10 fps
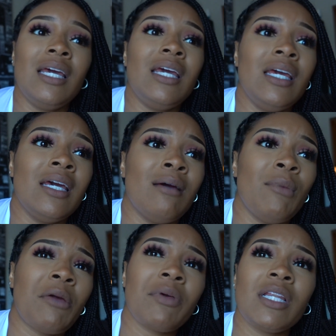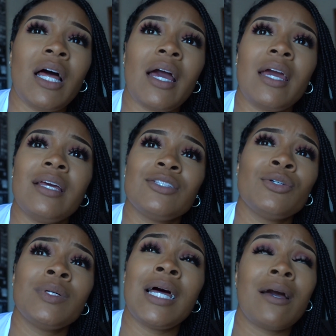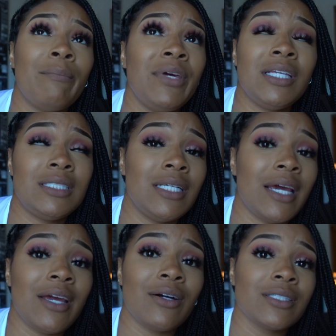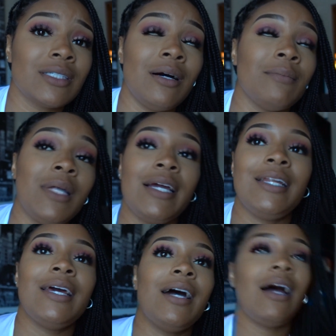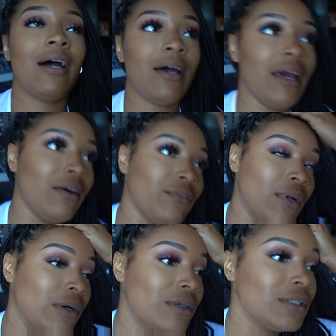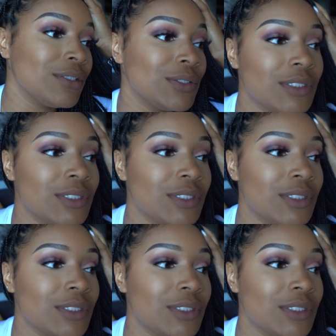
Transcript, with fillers: and maybe like doing like a beach day or something like that. I have no clue.